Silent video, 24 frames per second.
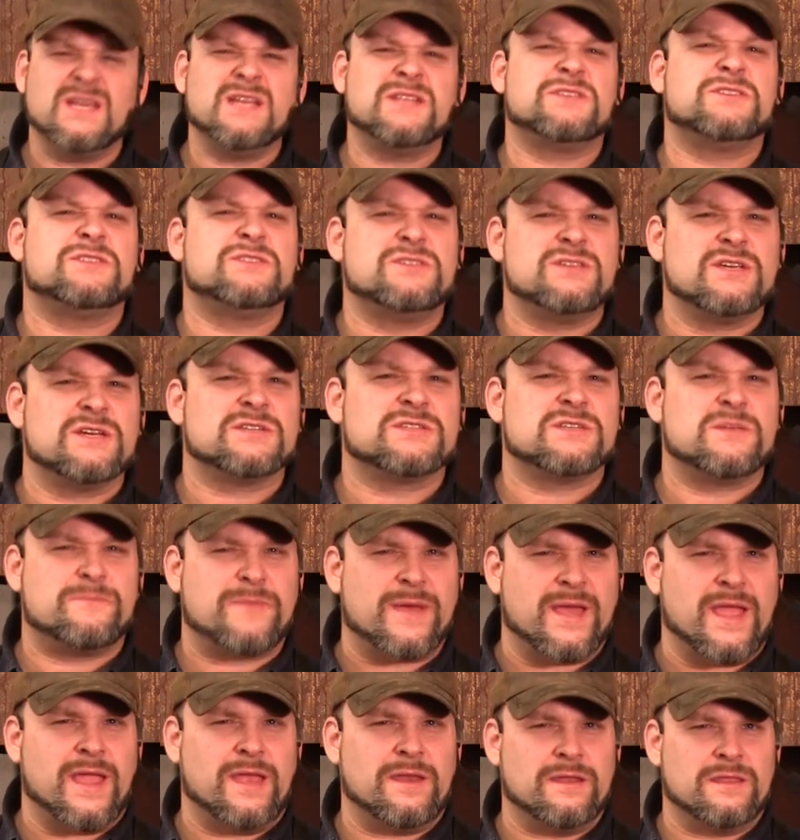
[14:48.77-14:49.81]
It's just a
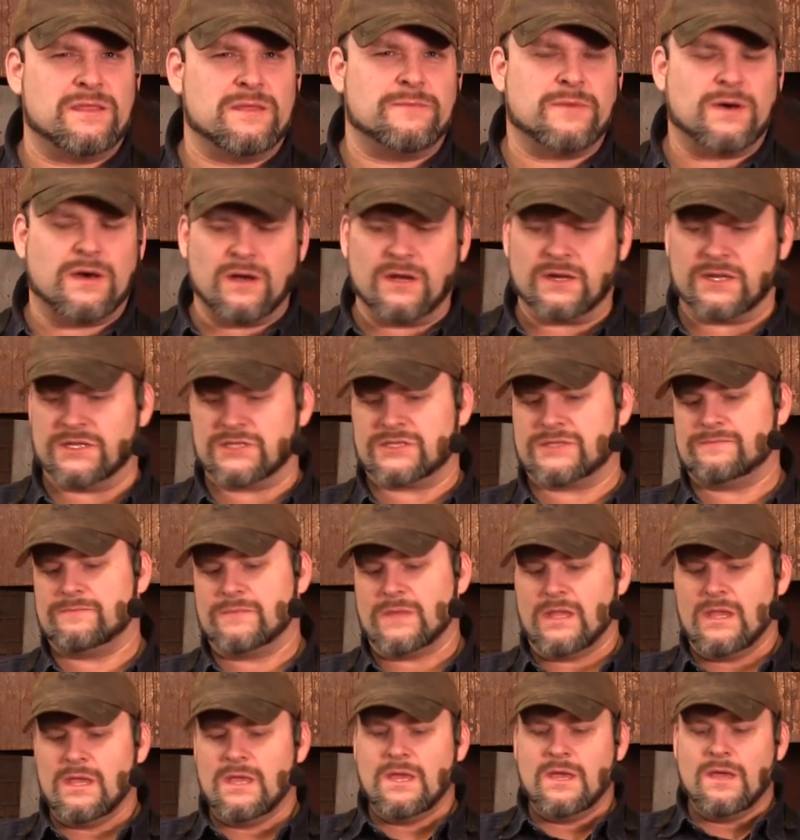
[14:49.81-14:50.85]
pain in the bahunkus.
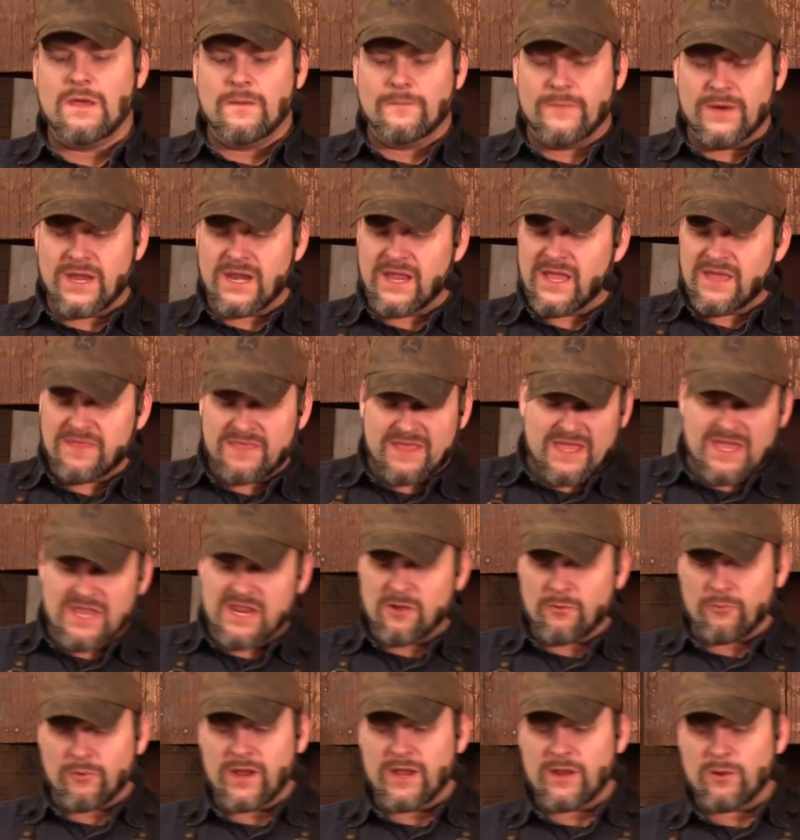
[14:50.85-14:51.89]
But at
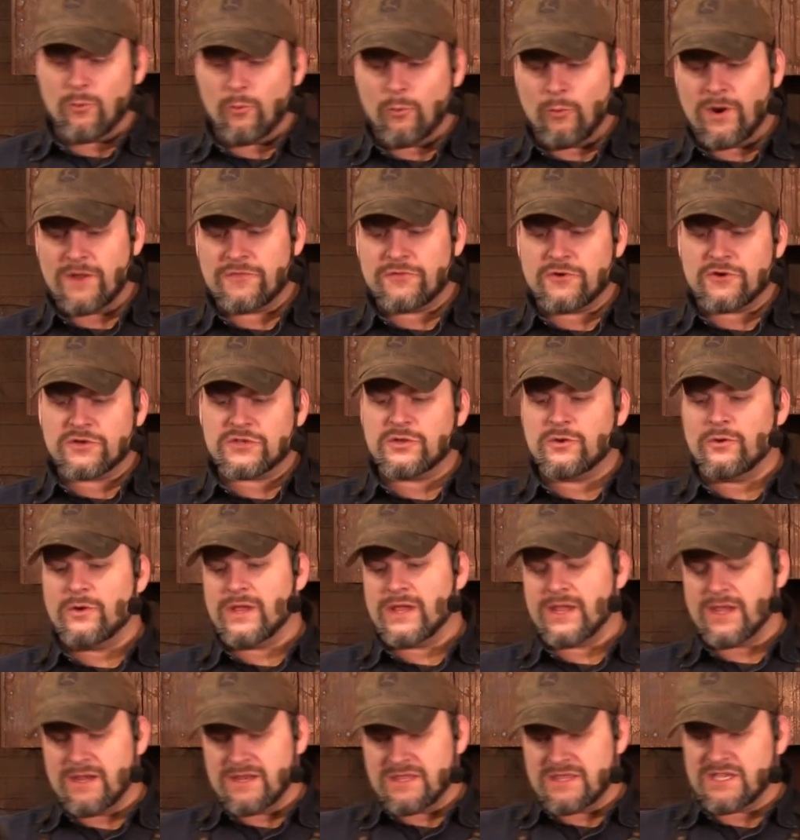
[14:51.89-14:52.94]
any rate, whether you're
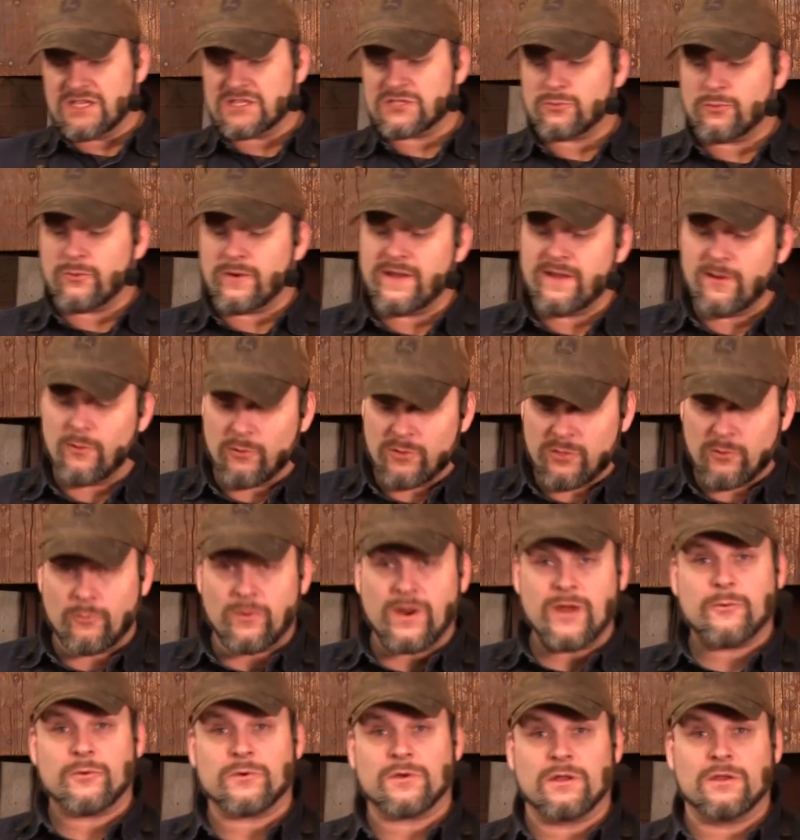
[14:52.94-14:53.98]
doing it this way or the
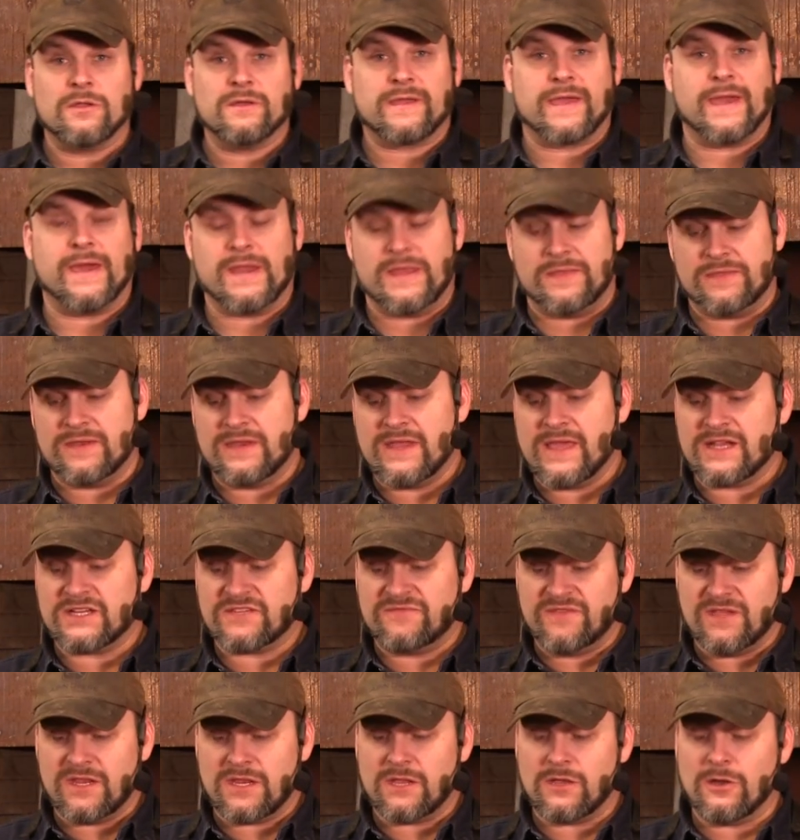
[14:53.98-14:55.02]
way we're going to look at it in the
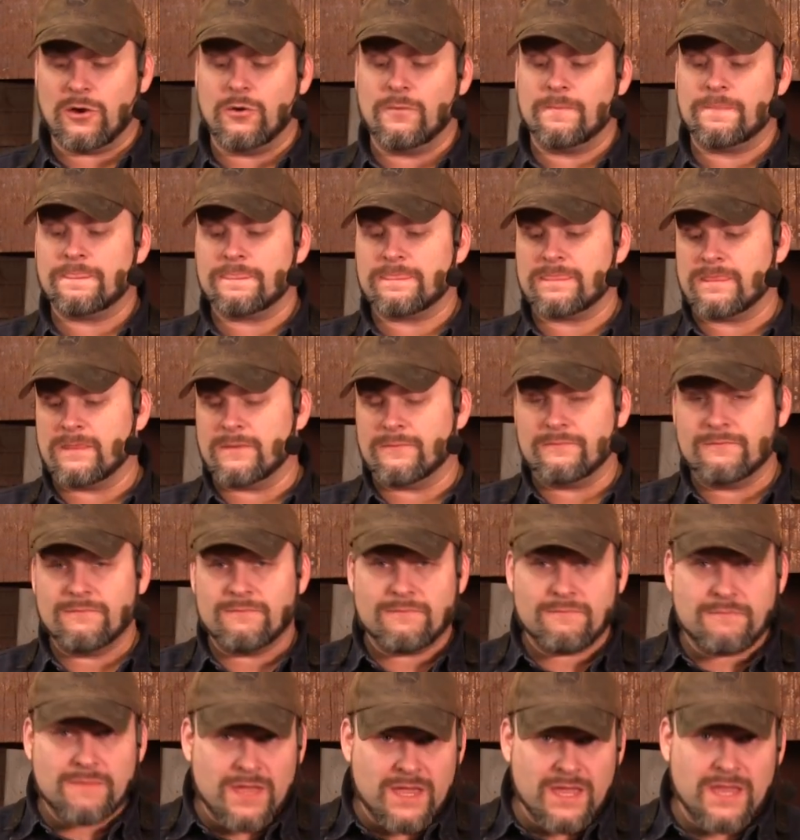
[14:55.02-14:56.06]
next video, the
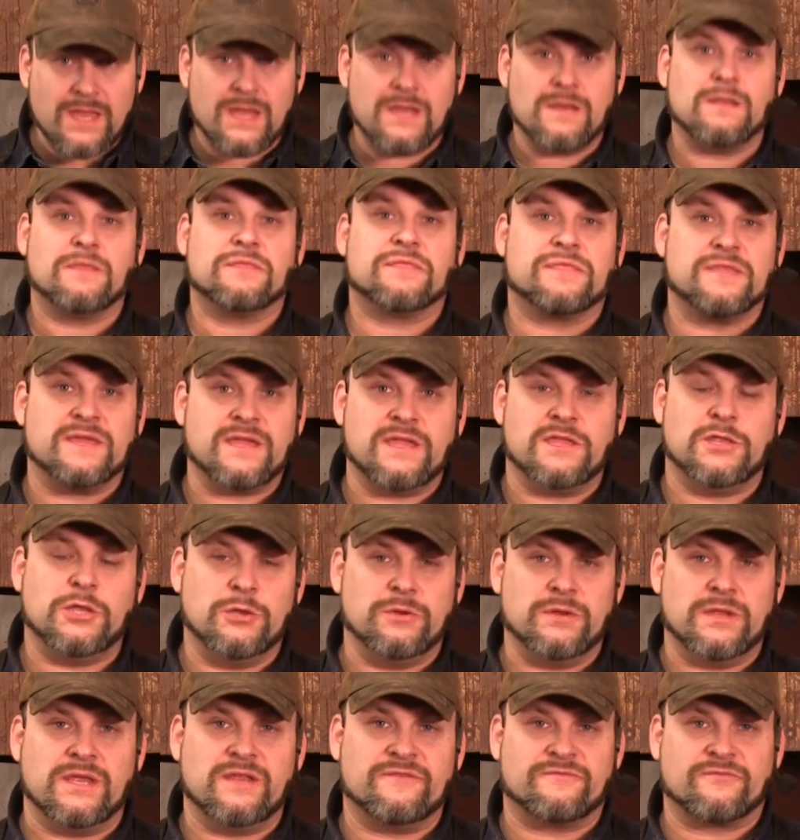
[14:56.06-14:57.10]
main thing
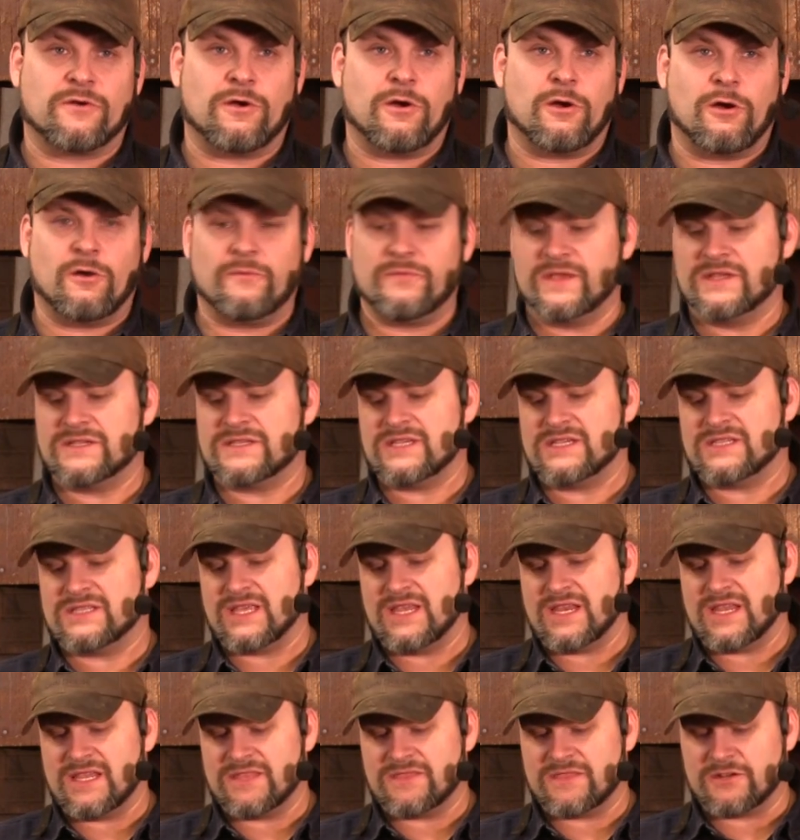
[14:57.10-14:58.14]
you need for all this is
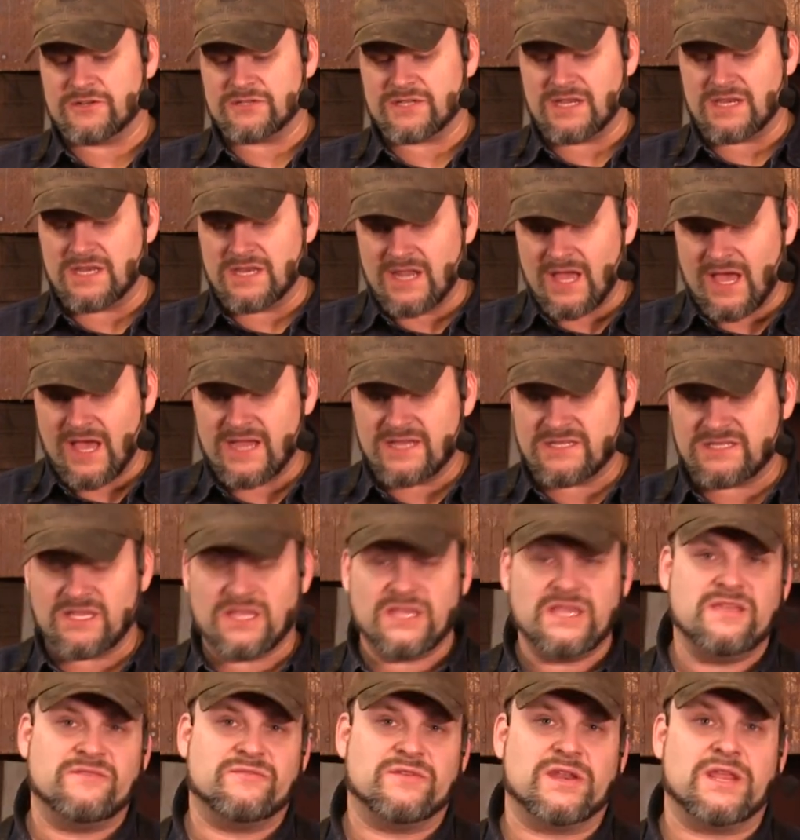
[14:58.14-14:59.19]
that it, there's a nice
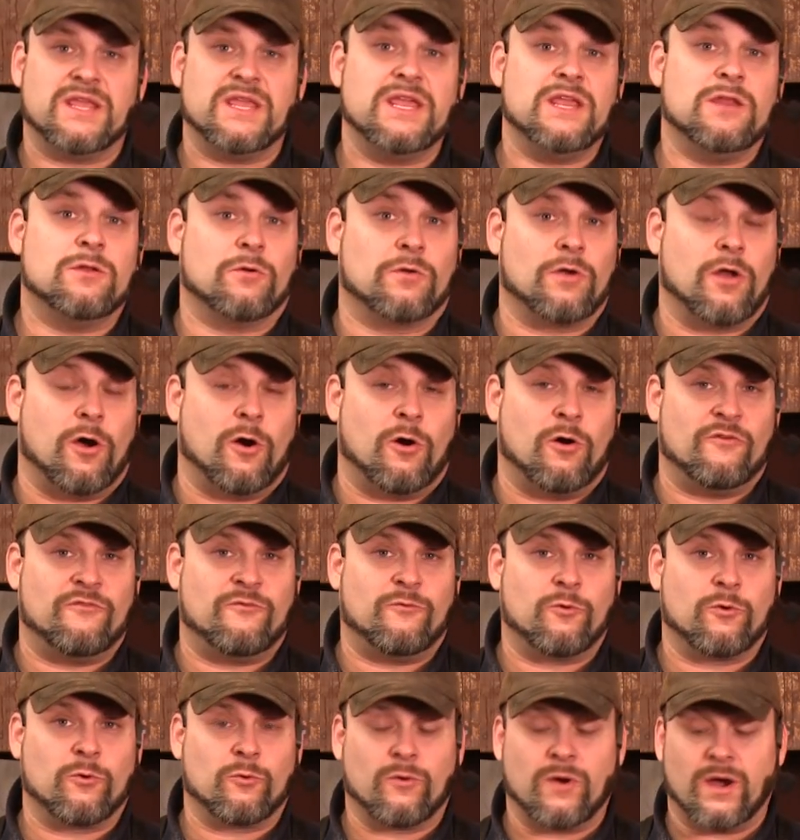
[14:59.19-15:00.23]
even heat on all
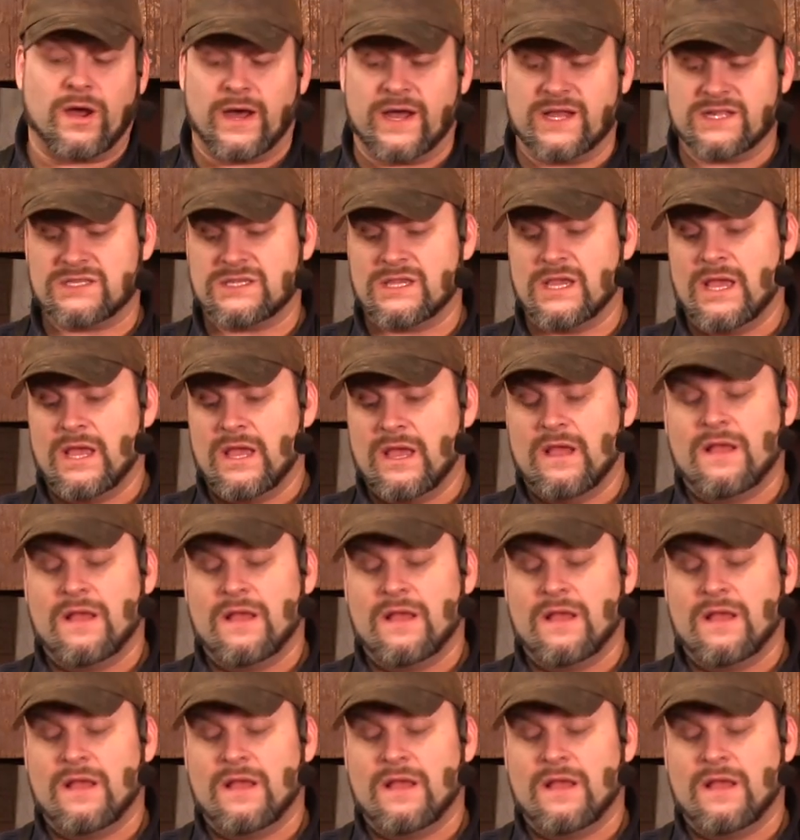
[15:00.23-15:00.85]
four rods.